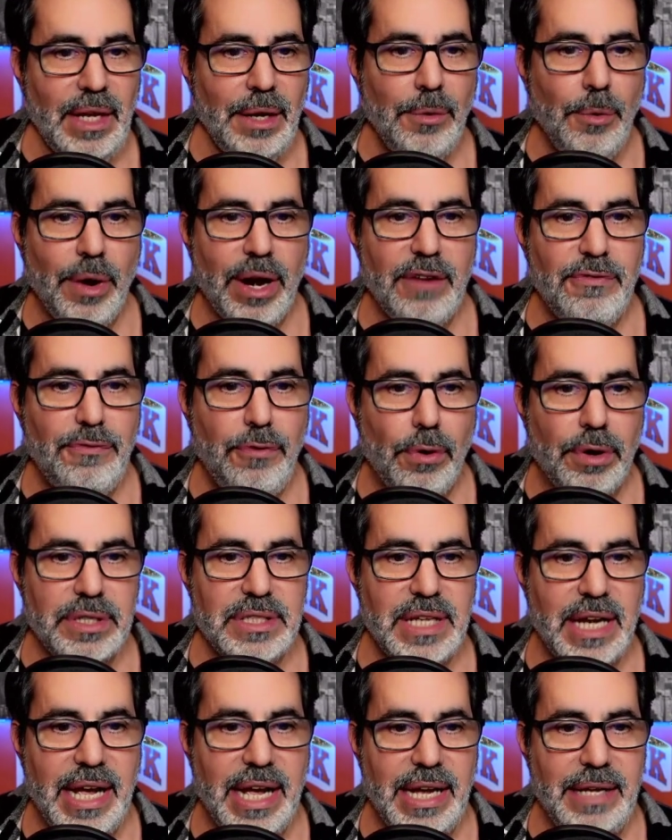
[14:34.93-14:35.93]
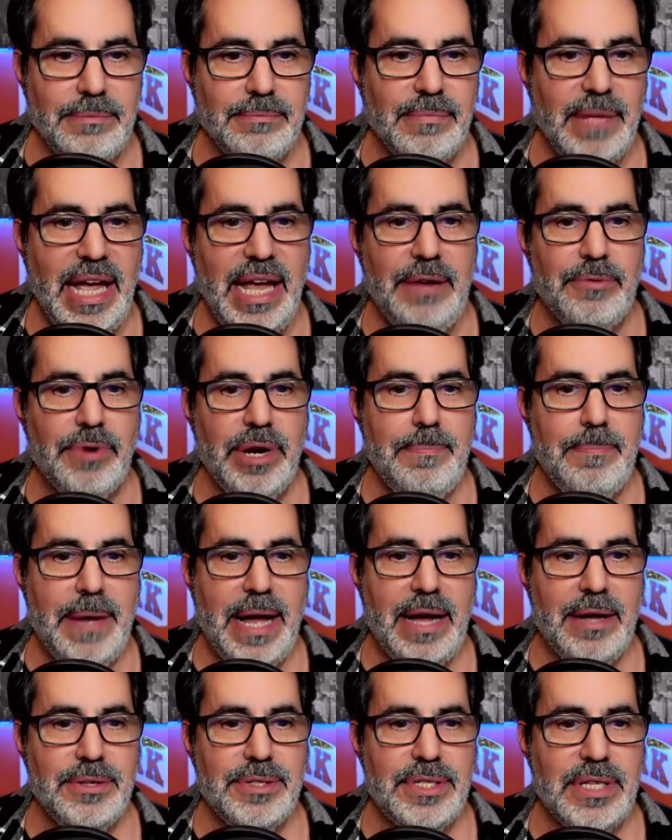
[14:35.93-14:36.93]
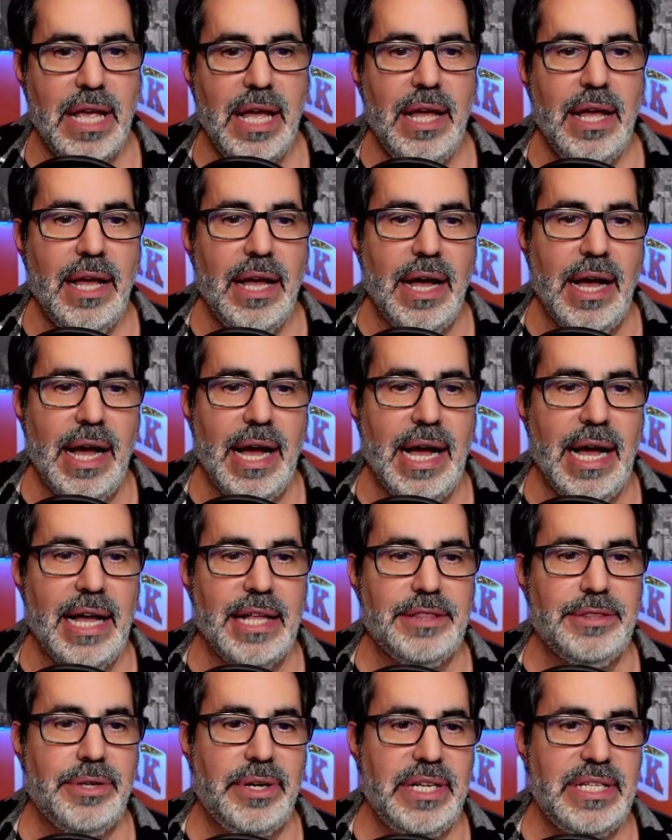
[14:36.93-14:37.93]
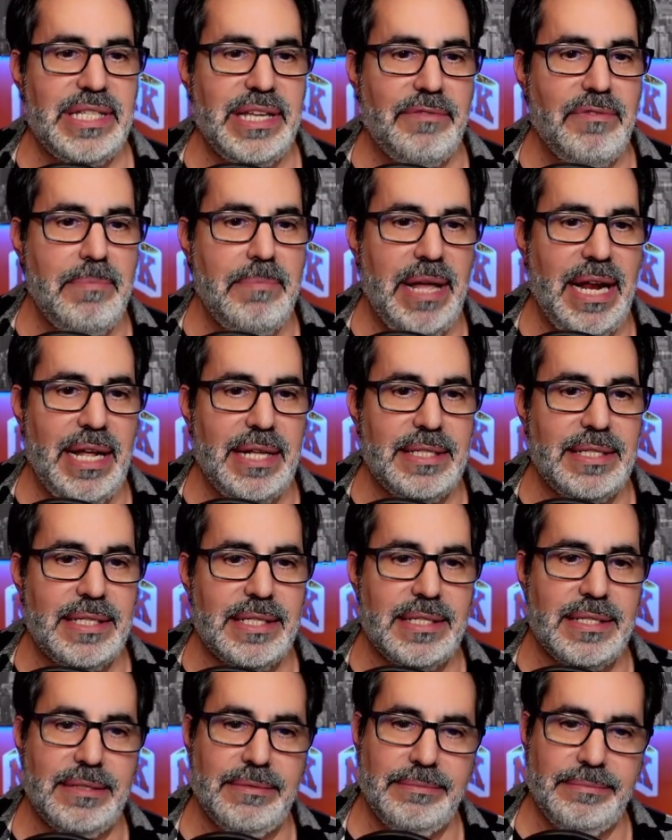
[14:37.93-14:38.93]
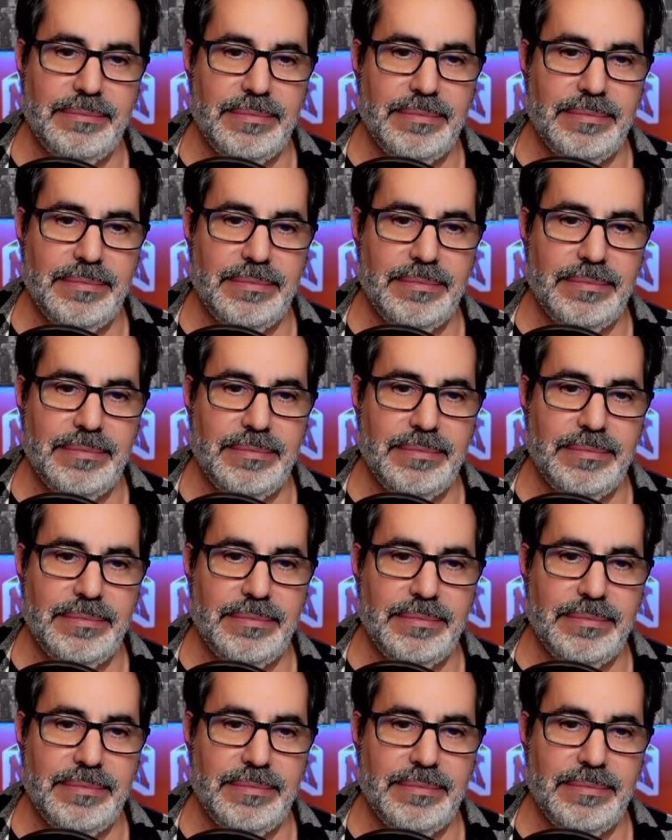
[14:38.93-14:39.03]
1 of 4 tonight, 8 rebounds, 37 minutes,